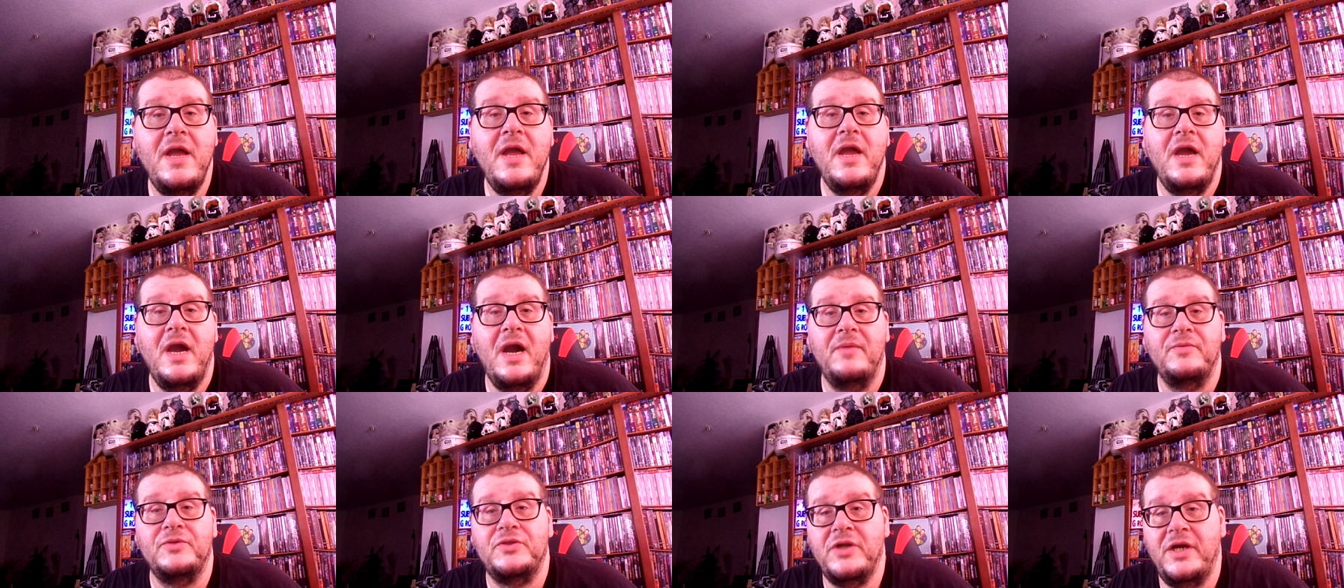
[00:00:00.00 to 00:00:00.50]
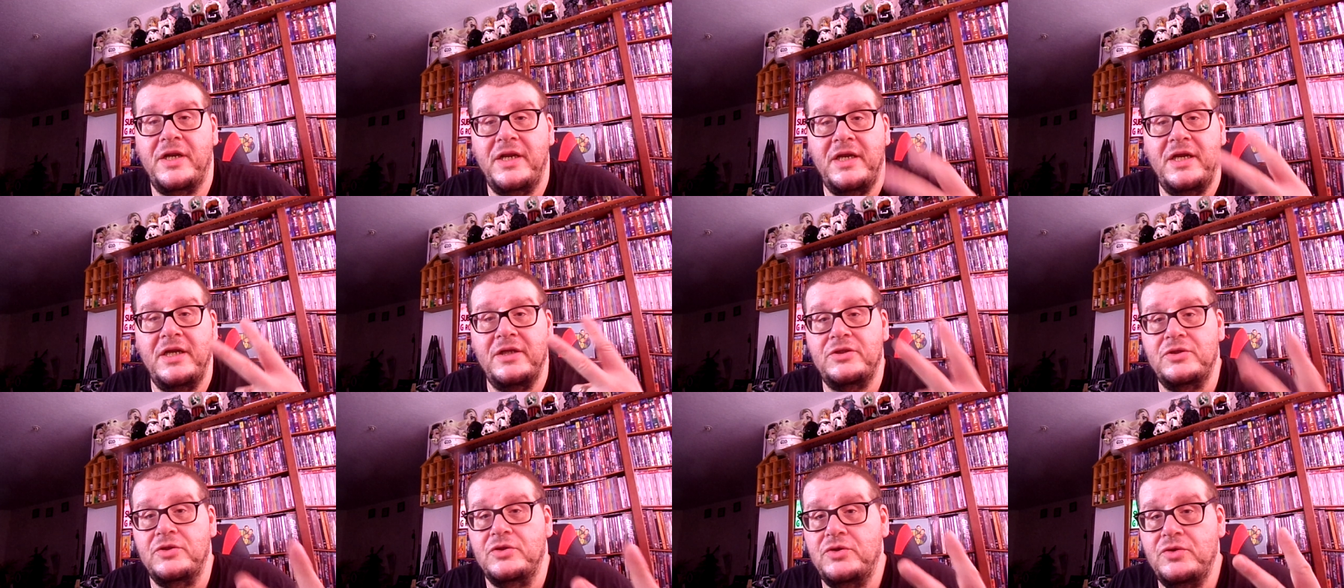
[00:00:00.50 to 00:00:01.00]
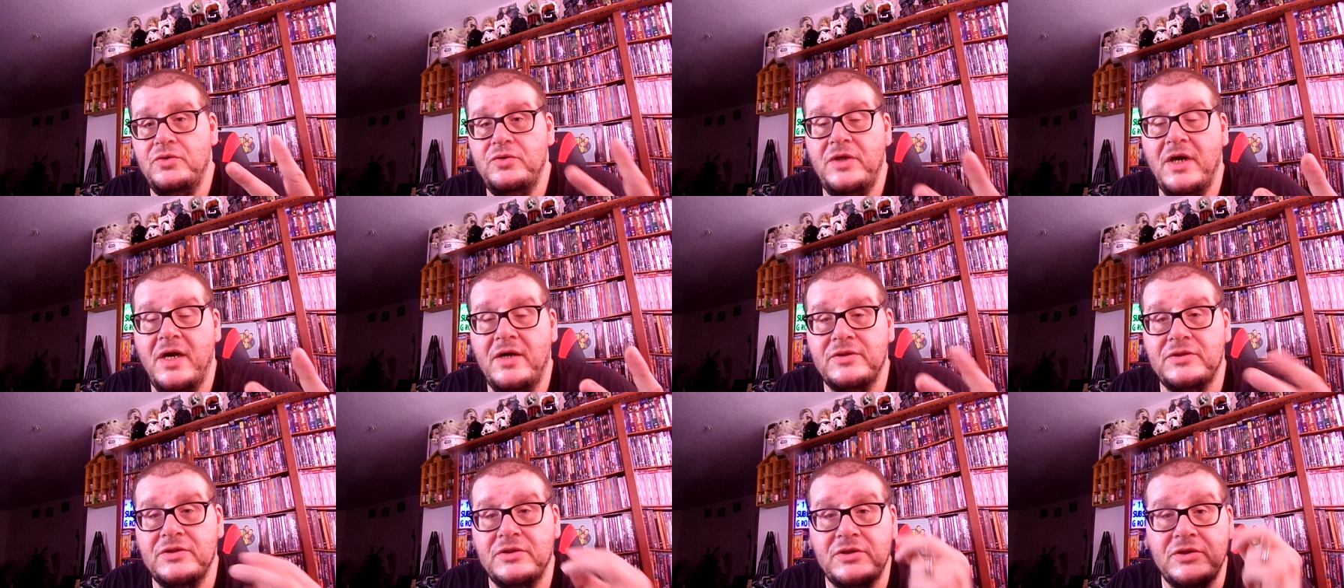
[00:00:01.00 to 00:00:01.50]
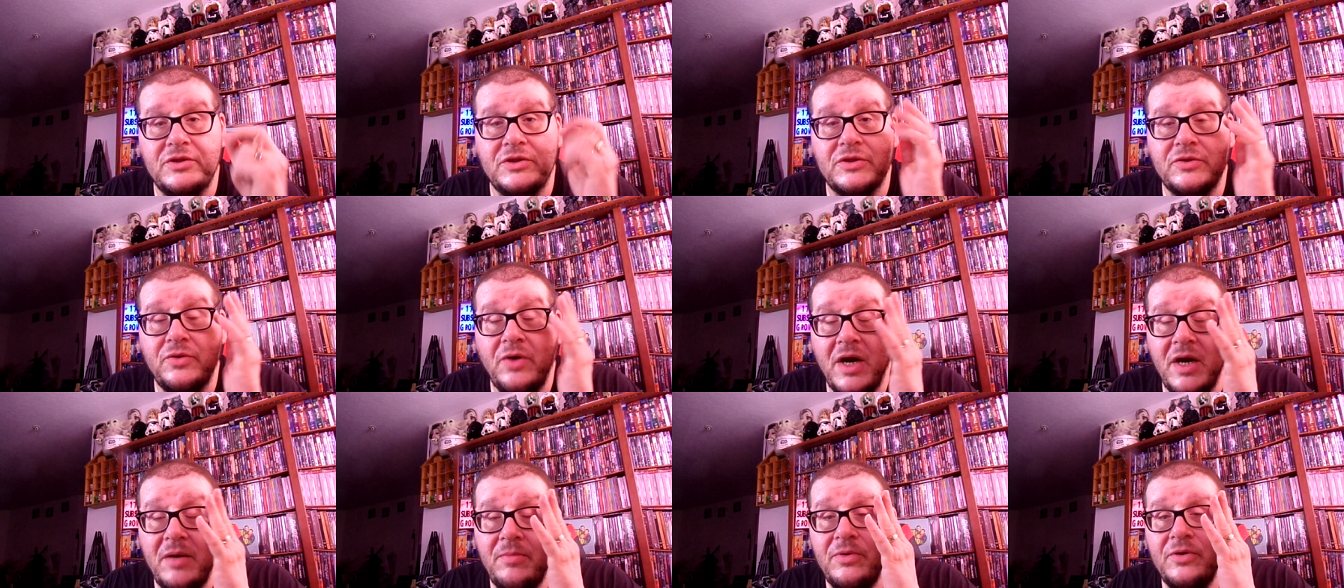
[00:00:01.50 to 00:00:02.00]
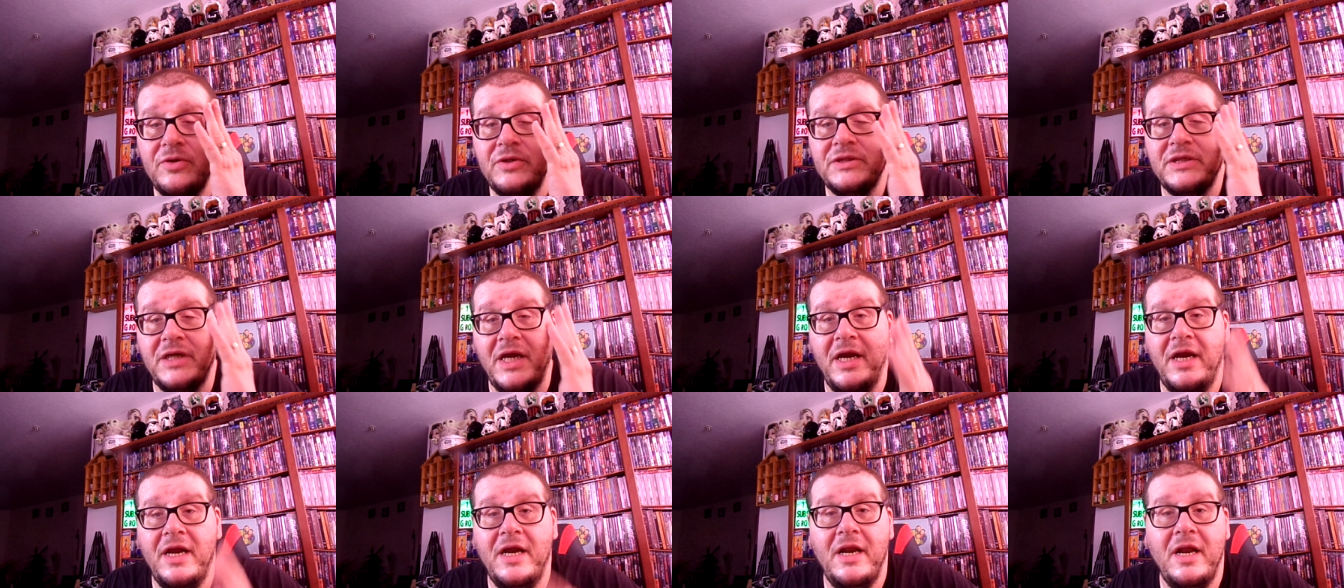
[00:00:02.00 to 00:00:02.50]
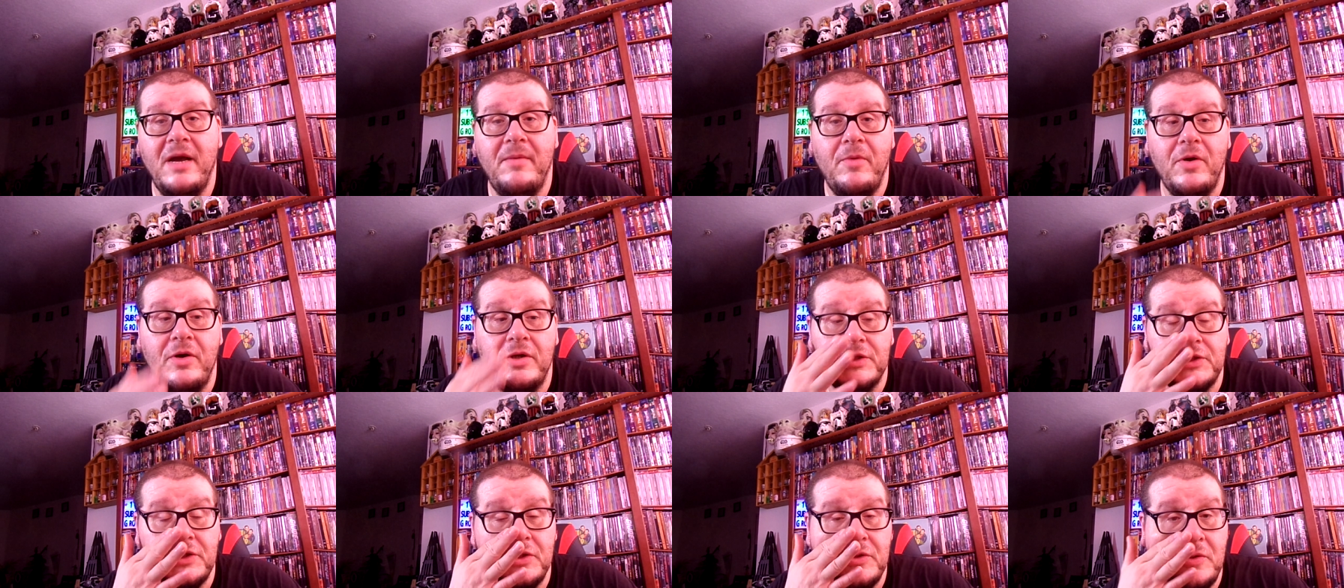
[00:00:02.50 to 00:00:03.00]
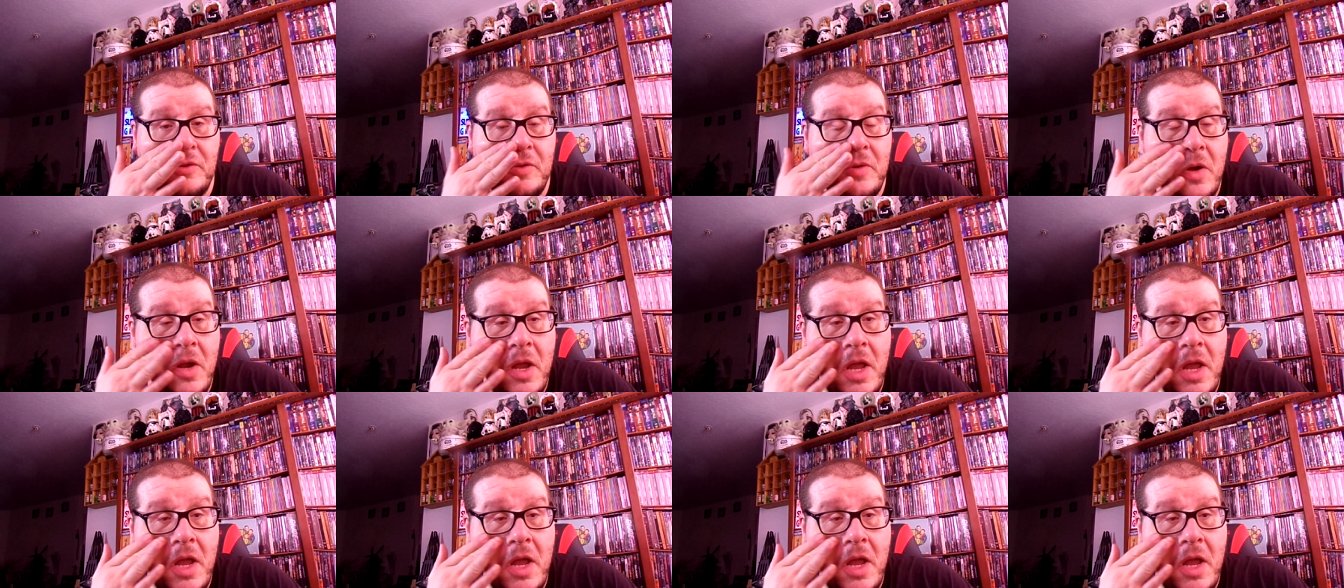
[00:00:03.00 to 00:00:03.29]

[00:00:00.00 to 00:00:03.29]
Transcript: I'm trying to get to 2,000 subscribers, and I'm also